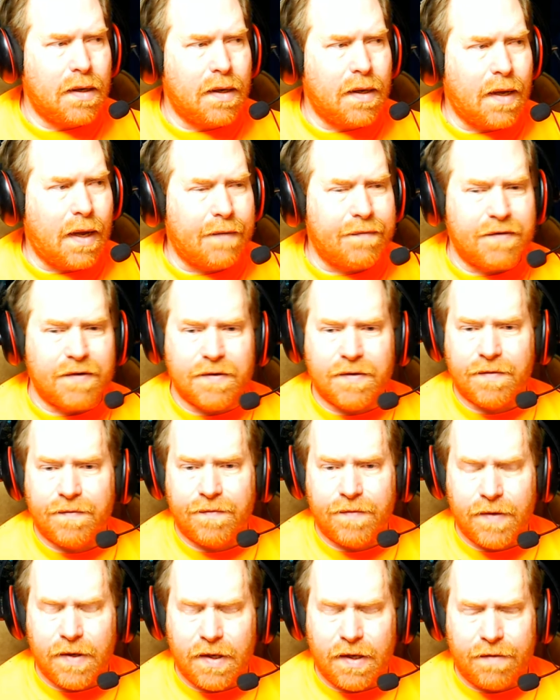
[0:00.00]
after the
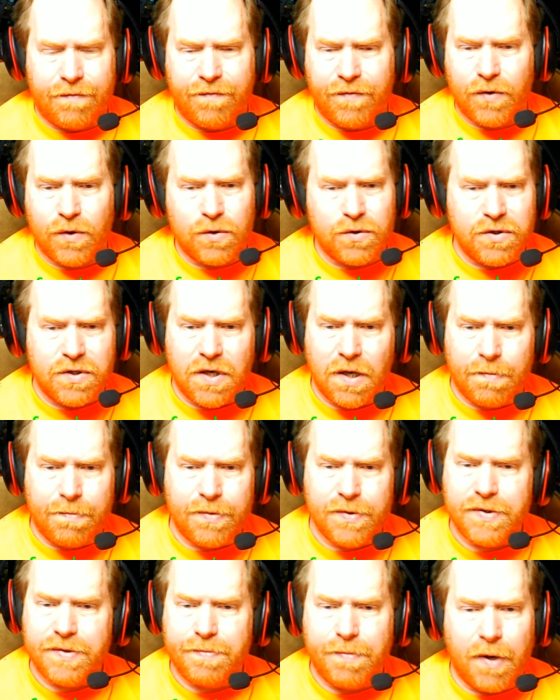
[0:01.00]
first
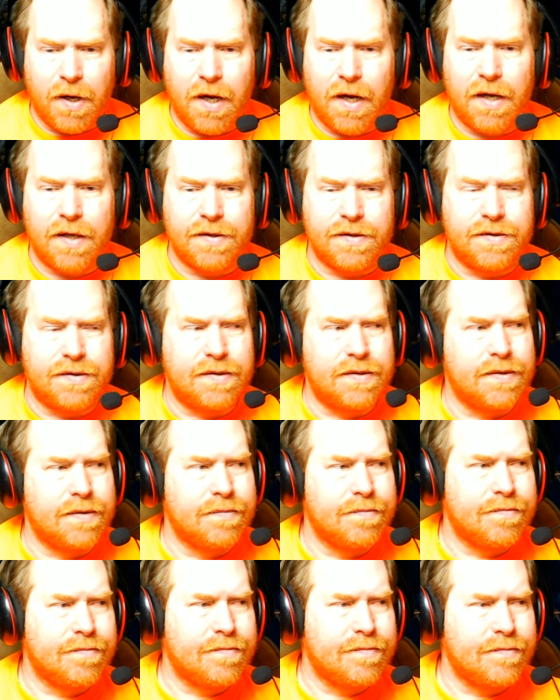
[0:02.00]
couple spawns,
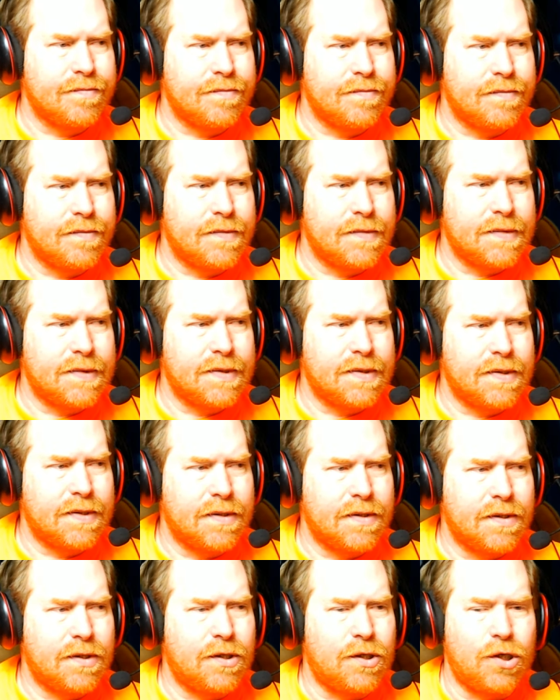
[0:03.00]

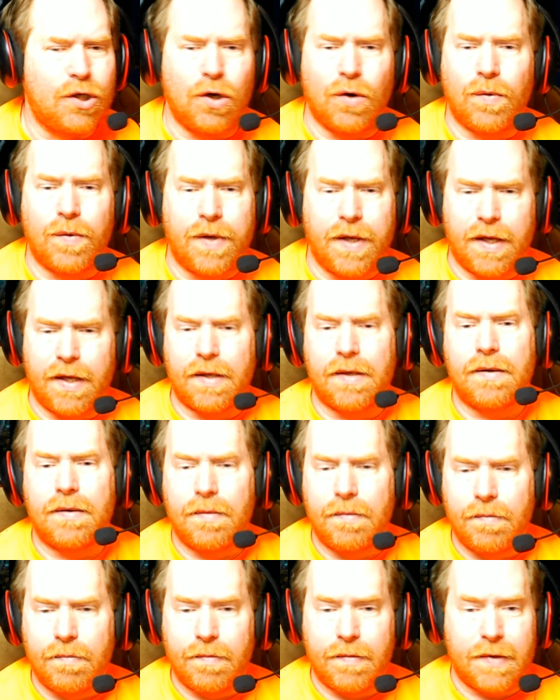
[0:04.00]
you don't get
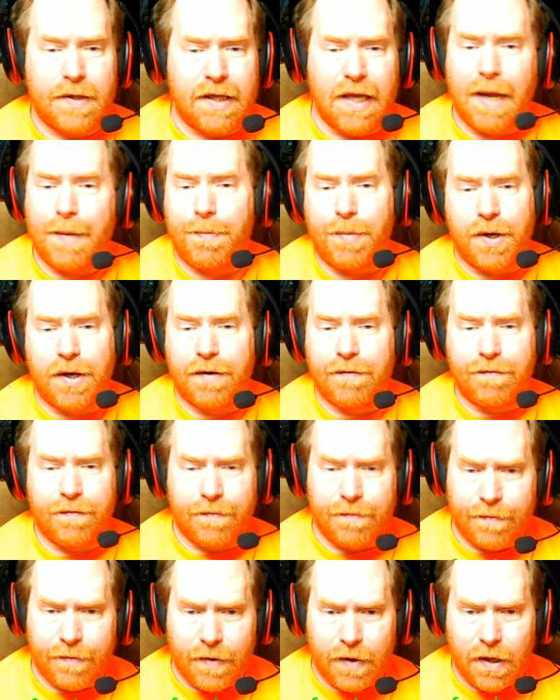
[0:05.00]
that big of
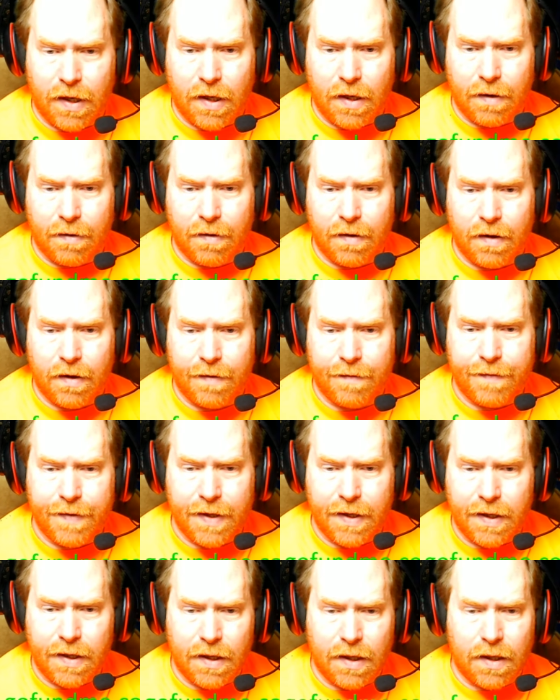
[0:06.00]

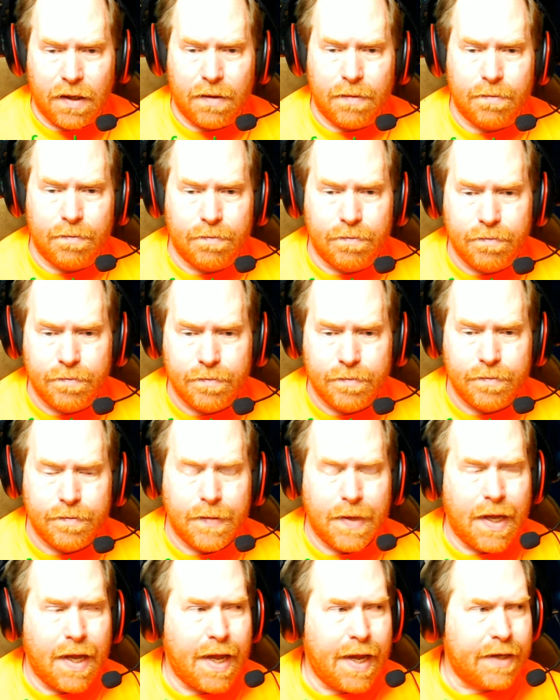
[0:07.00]
a
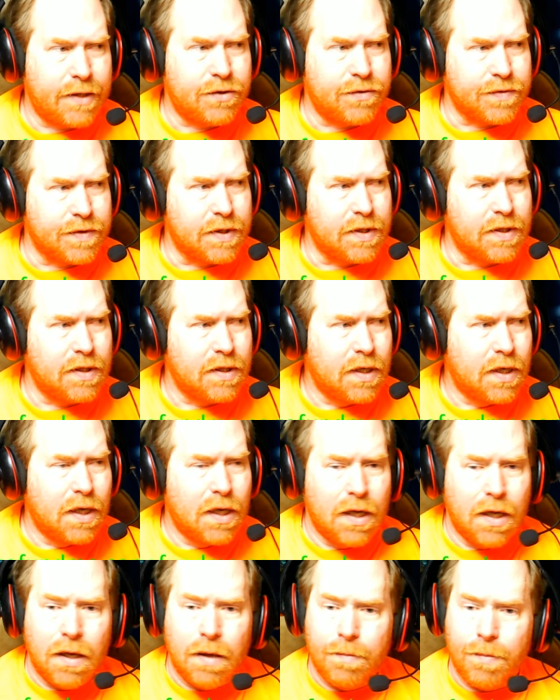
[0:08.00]
hatchery,
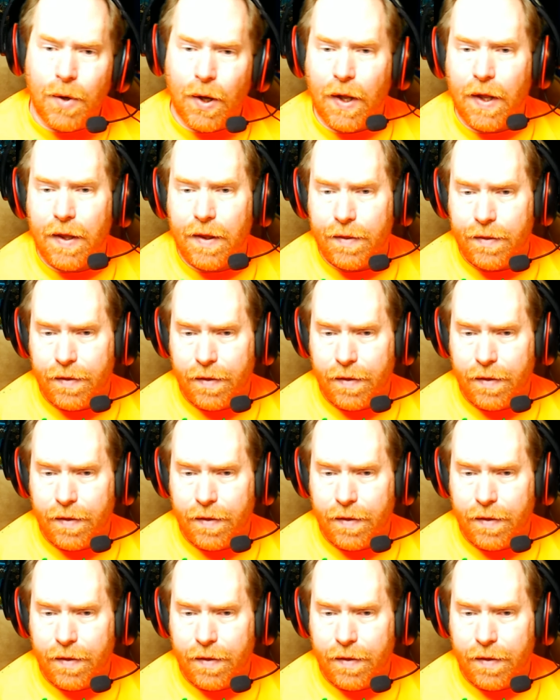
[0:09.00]
but